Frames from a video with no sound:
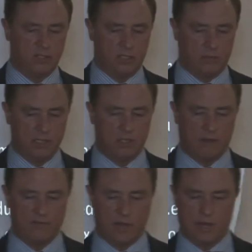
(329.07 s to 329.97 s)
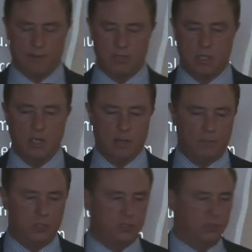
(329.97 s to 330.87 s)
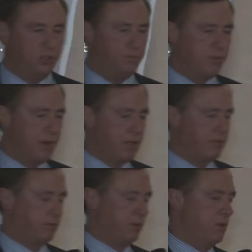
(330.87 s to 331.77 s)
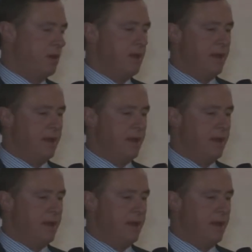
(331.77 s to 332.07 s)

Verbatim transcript: the generally tough times, pushed a new product through.